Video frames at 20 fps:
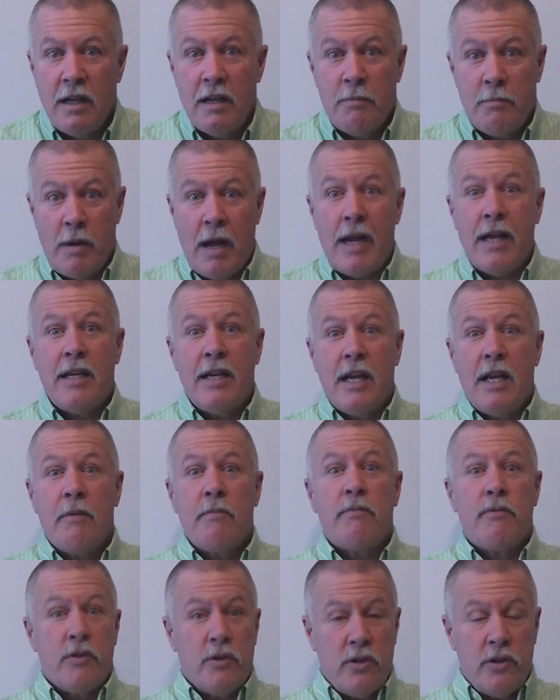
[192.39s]
My name
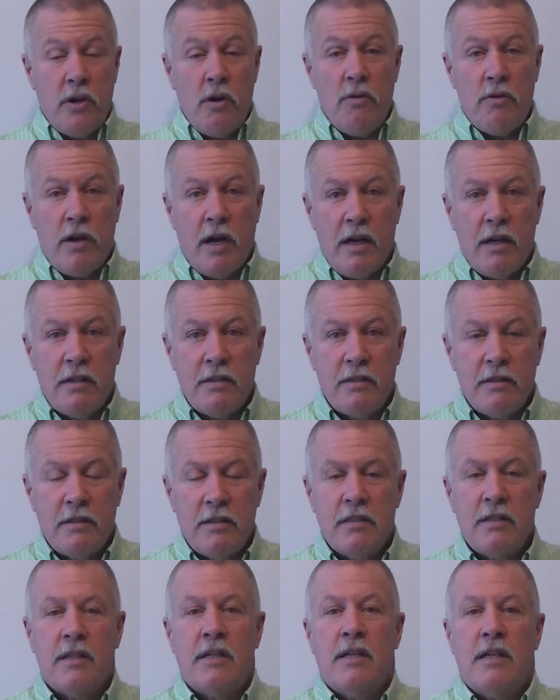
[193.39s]
for soda
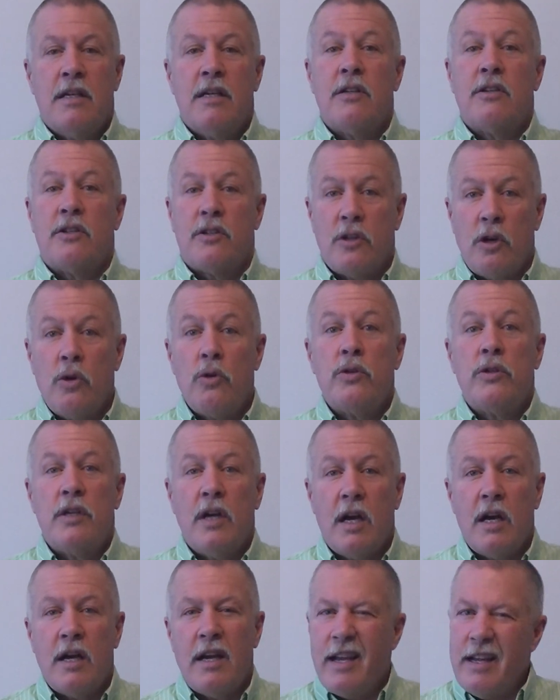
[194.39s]
is
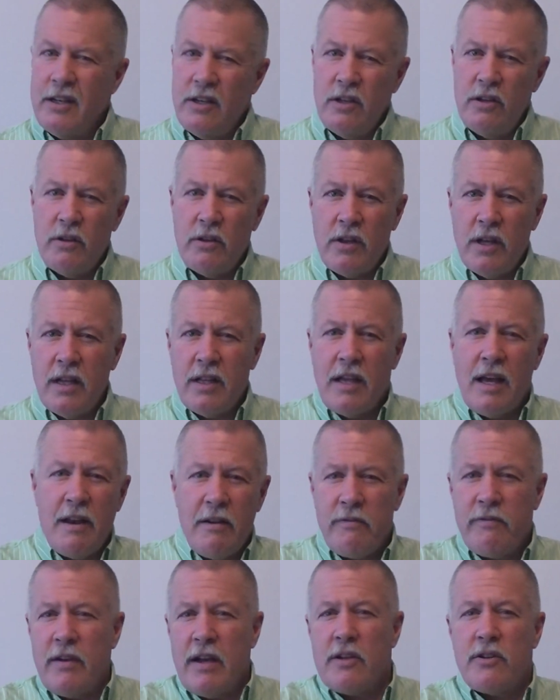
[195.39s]
soda. And do you think that
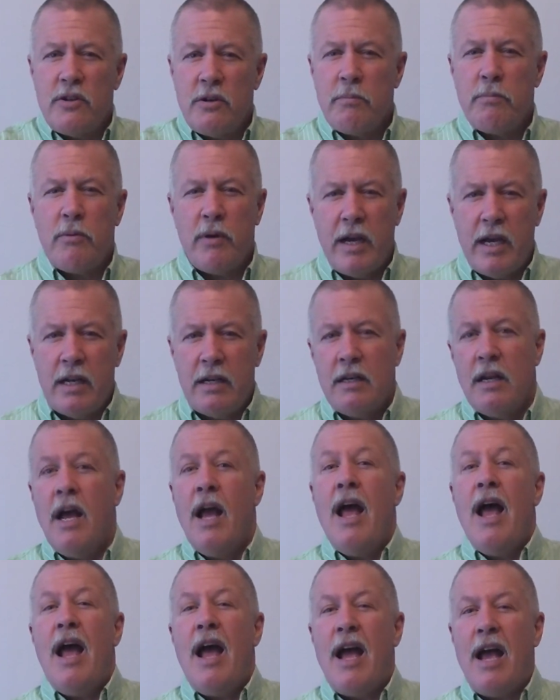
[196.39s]
affects your brain?
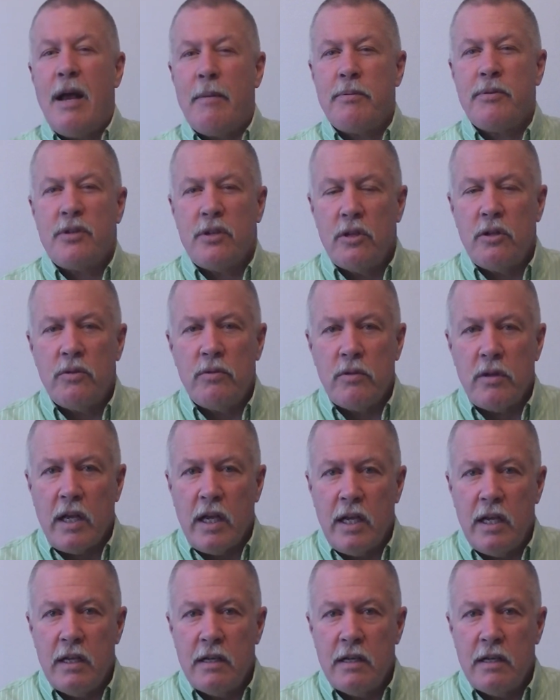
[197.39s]
Absolutely.